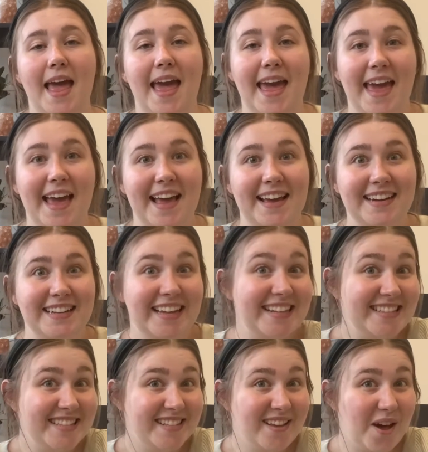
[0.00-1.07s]
And
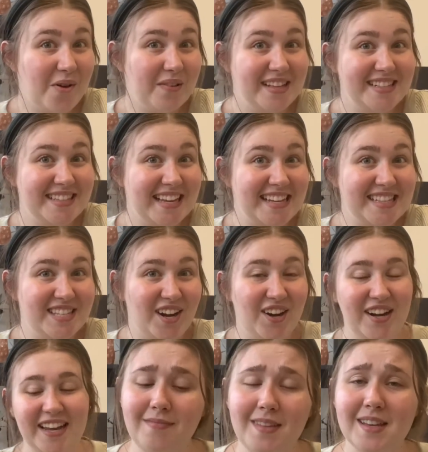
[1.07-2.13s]
let's get
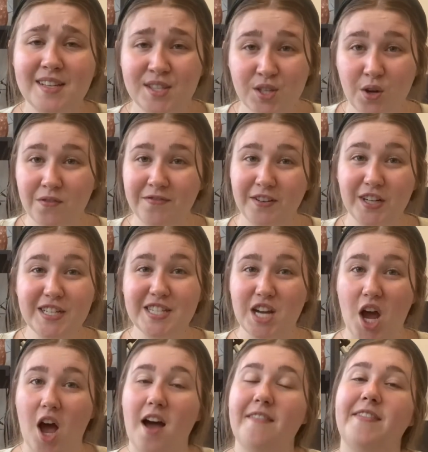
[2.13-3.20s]
started. So first
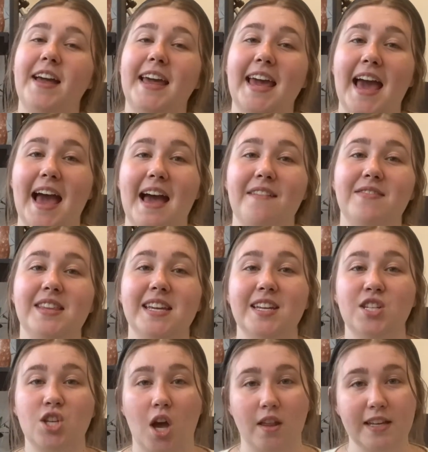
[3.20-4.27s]
off, I have the
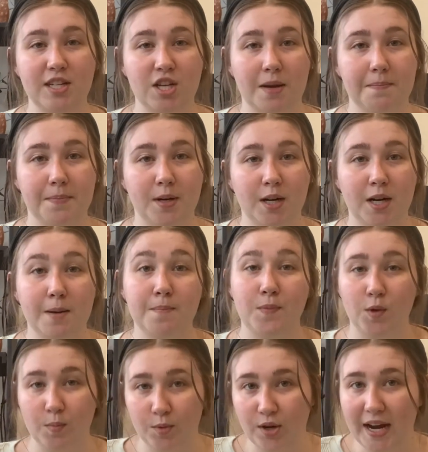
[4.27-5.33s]
Jolly Jumper
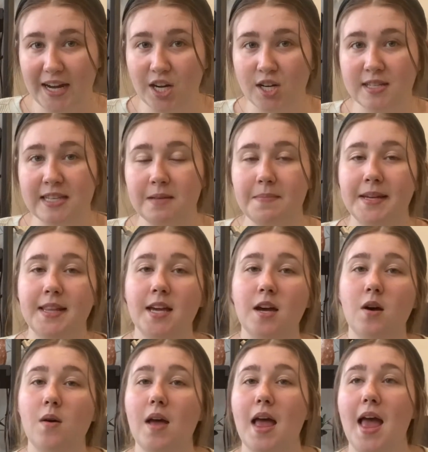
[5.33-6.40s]
Boomerang nursing
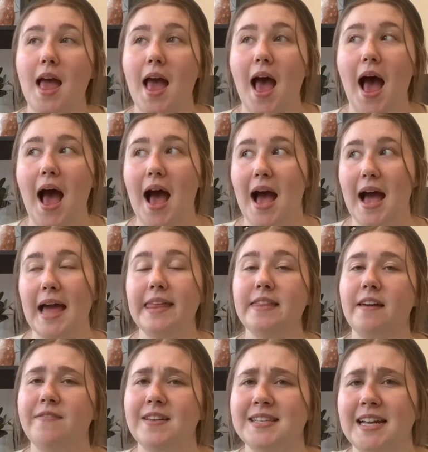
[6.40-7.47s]
pillow. I
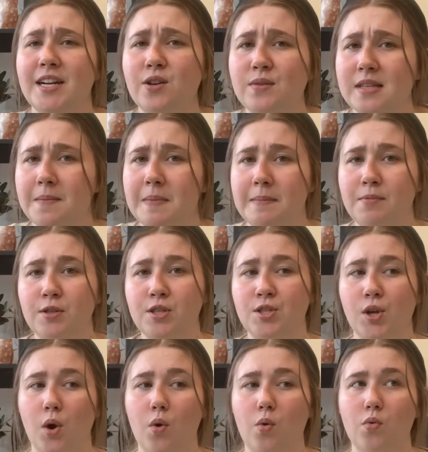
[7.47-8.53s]
love this. I know some people
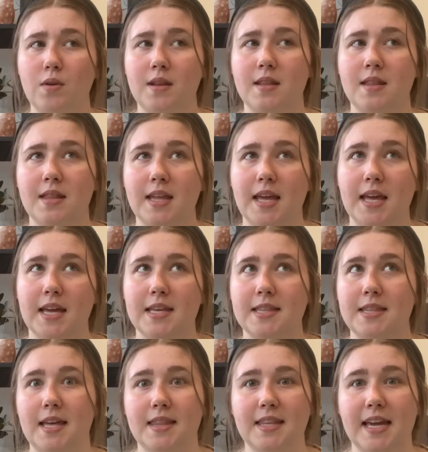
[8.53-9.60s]
don't think
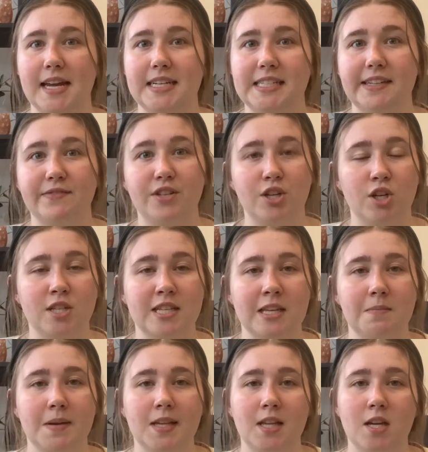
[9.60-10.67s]
that the idea of a nursing
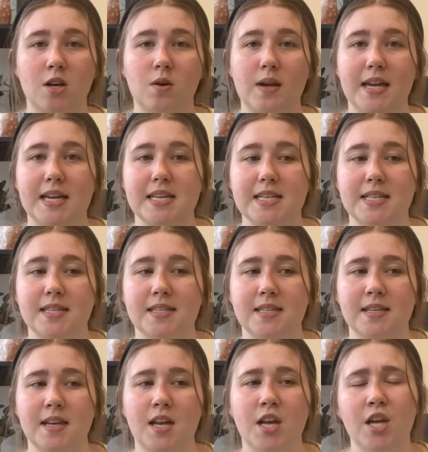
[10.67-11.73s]
pillow is
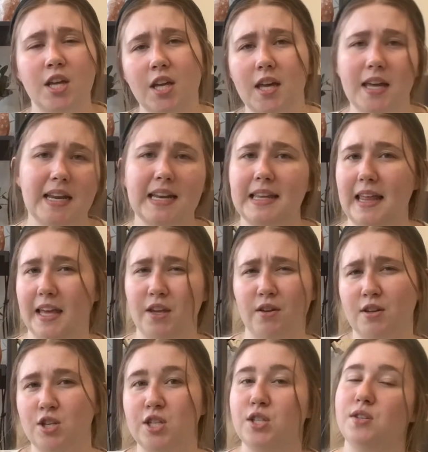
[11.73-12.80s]
good and like you
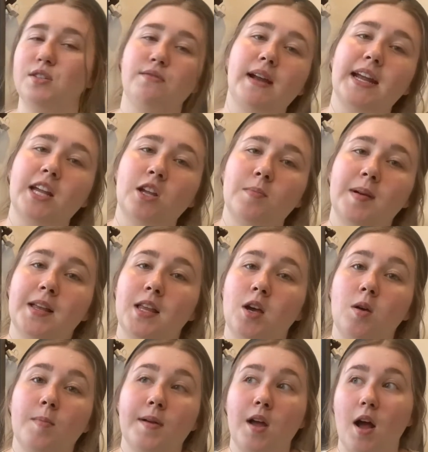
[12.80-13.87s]
could just use a regular
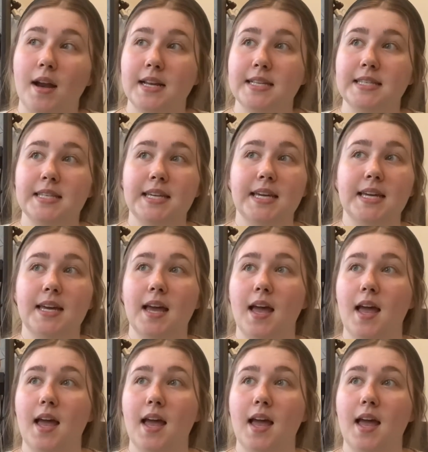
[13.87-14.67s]
pillow, but honestly,